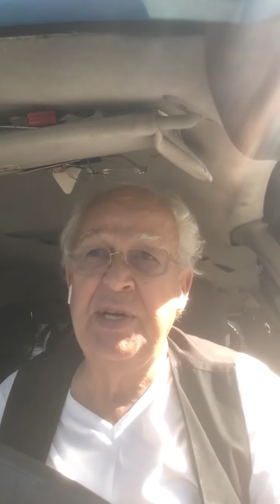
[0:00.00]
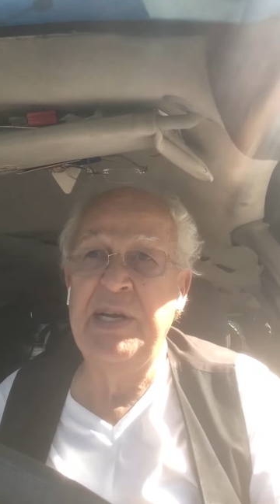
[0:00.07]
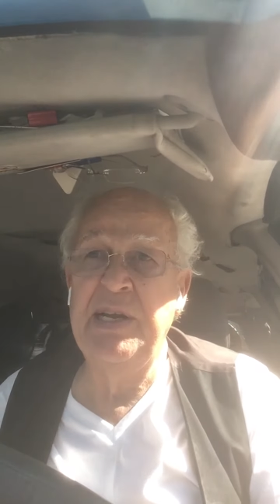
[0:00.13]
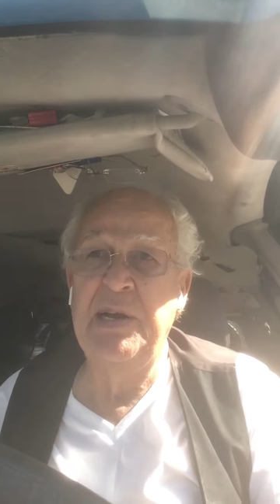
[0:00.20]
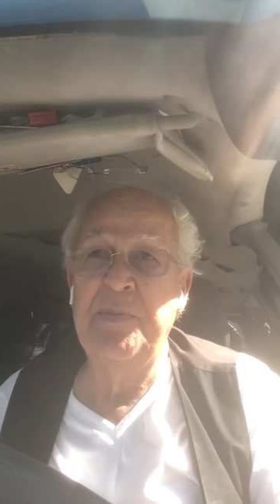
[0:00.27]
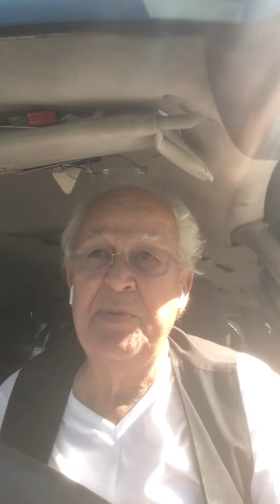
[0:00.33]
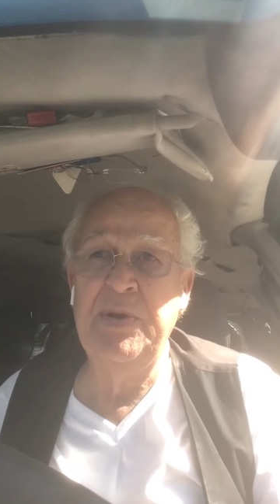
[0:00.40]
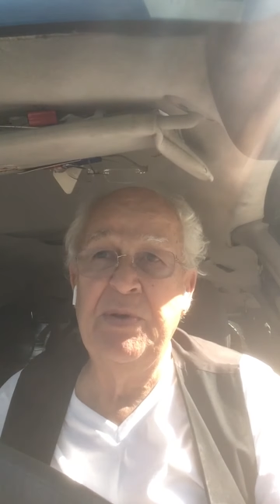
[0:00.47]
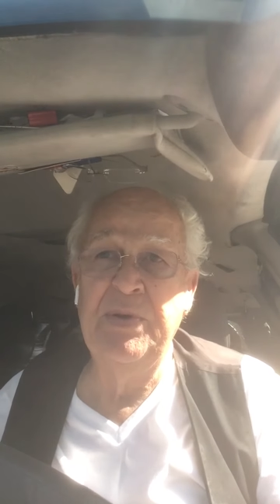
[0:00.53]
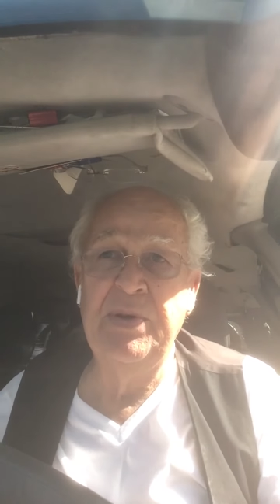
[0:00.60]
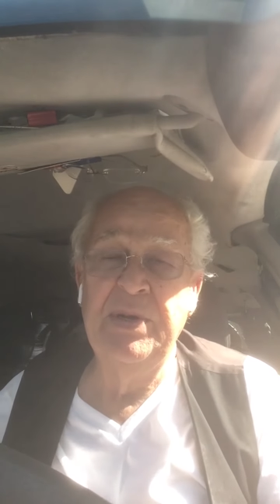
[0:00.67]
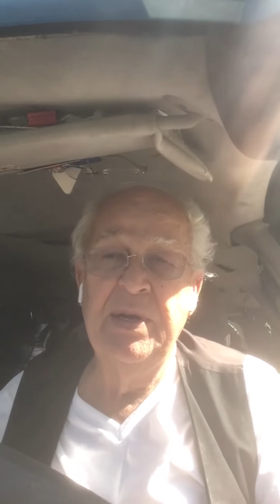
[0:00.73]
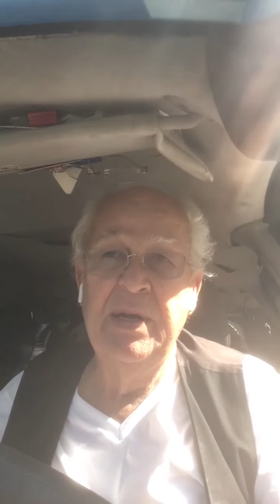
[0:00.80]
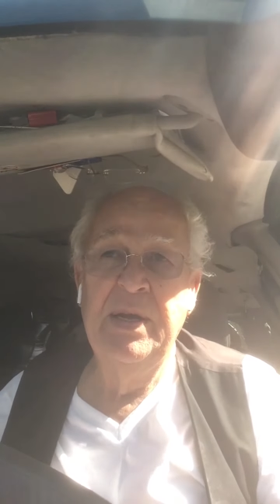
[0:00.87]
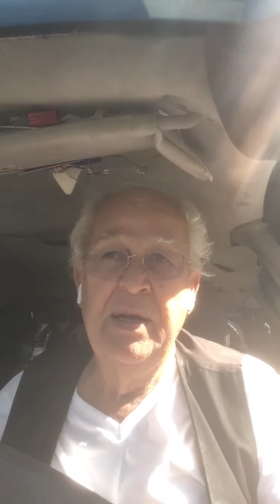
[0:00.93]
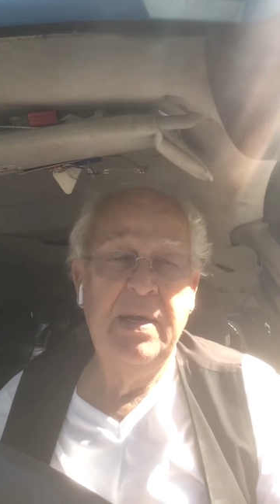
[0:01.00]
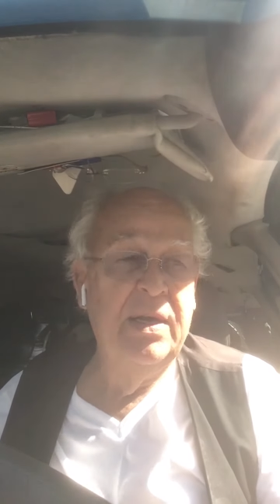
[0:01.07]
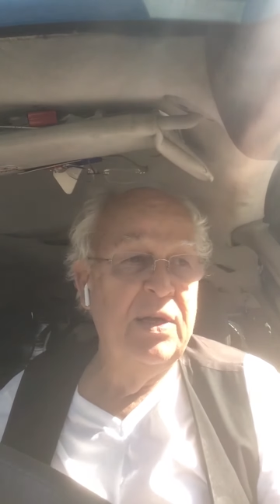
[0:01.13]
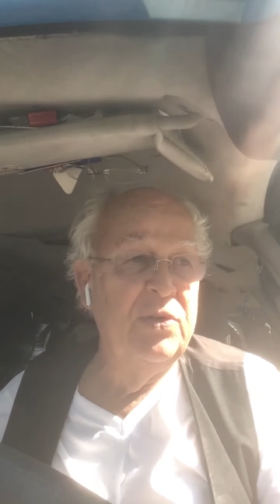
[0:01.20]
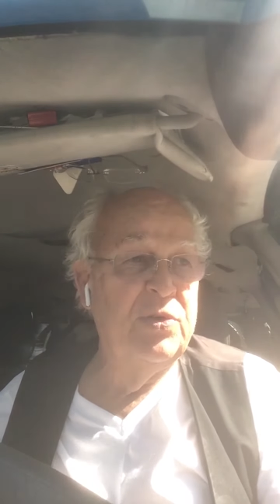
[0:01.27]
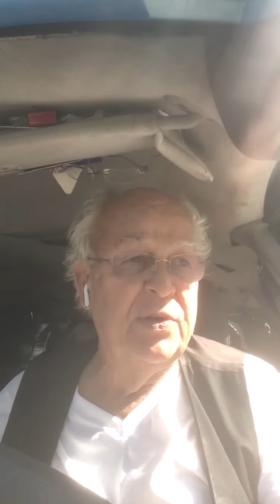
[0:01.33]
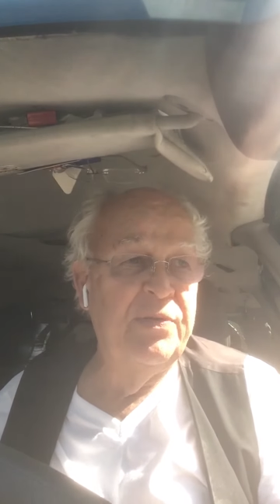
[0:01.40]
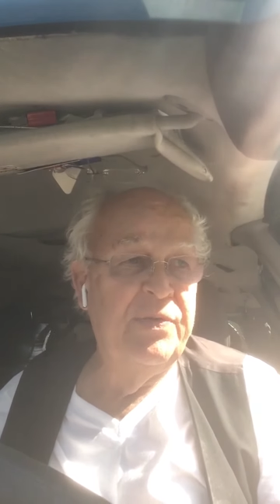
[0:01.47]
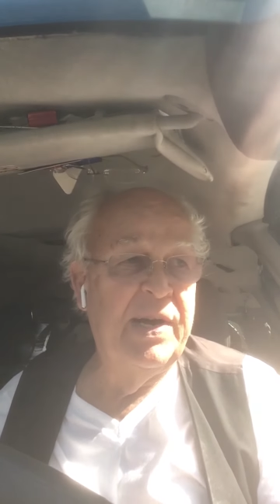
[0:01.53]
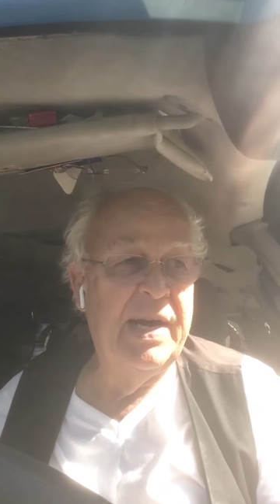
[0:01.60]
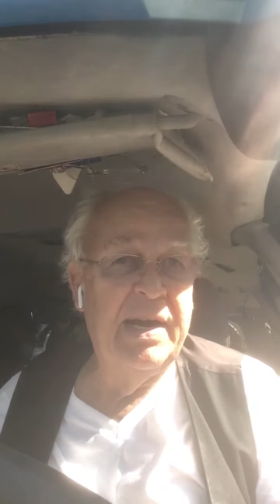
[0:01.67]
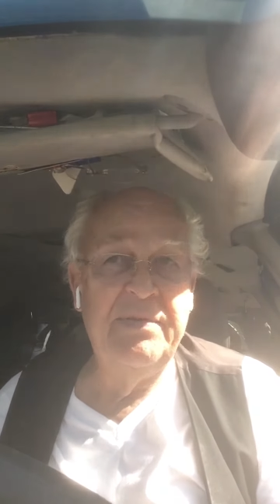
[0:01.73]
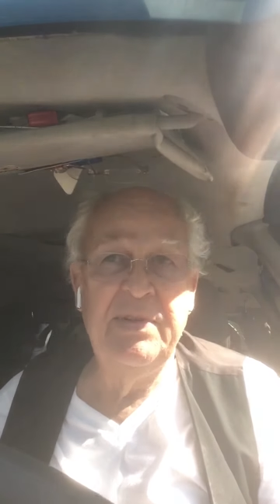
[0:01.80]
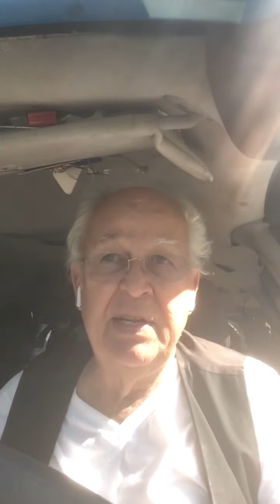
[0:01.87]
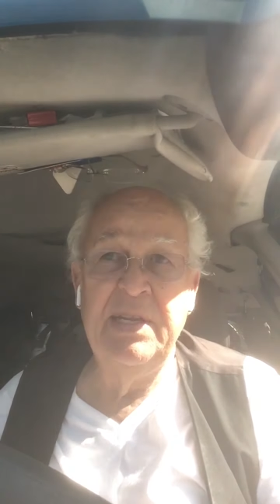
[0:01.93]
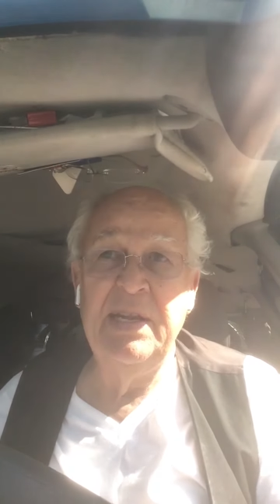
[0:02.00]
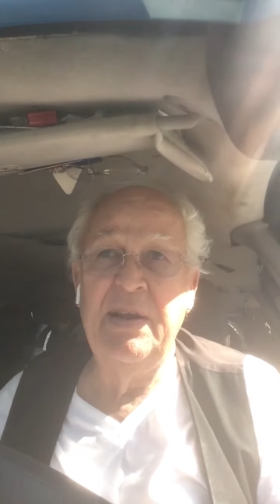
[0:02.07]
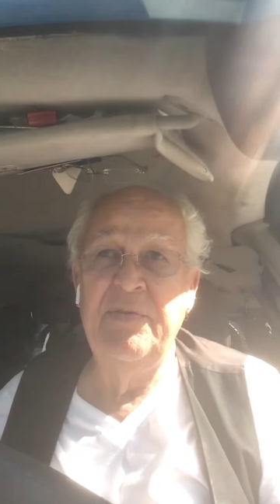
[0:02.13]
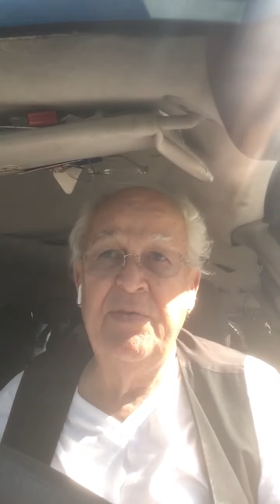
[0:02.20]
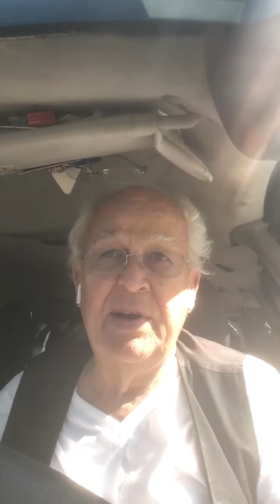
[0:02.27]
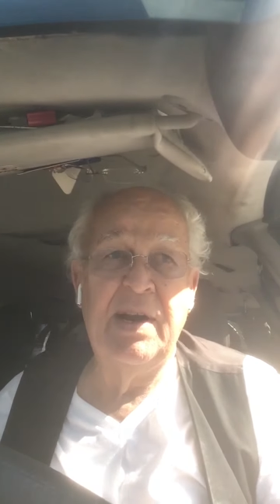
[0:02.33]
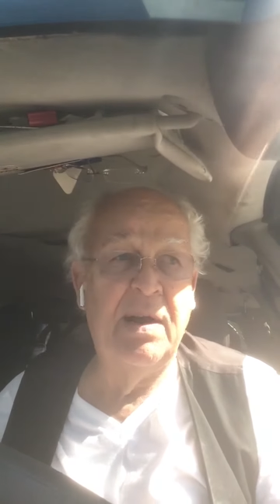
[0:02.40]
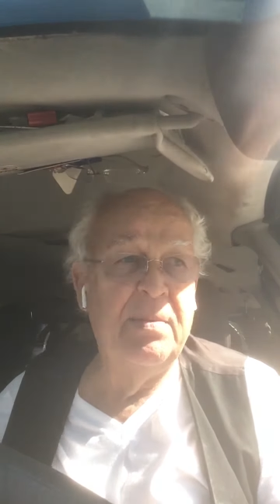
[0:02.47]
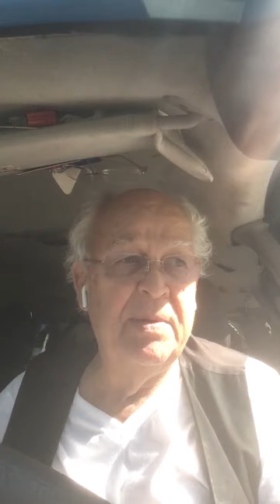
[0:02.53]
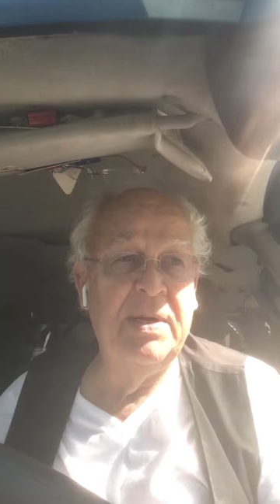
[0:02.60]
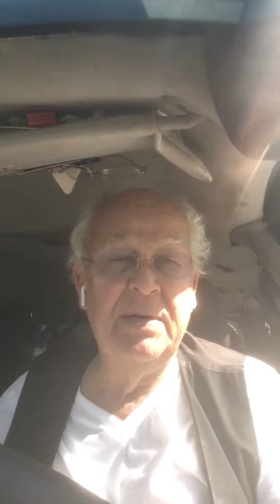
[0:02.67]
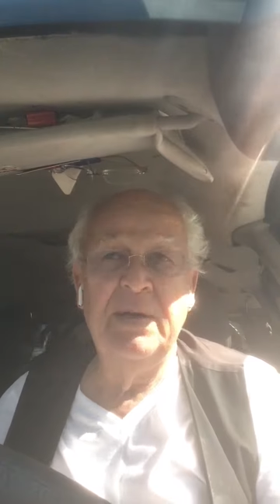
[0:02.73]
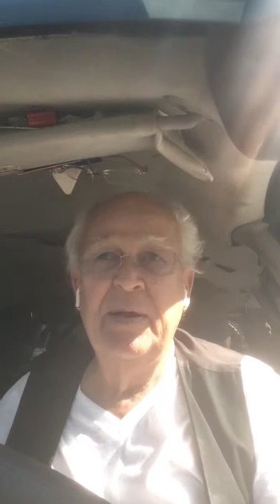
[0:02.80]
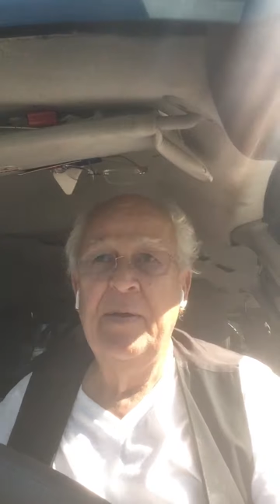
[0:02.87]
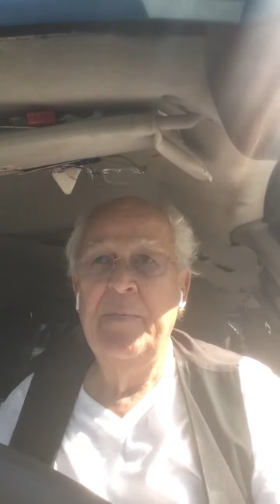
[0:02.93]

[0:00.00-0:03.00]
to help you survive in the environment,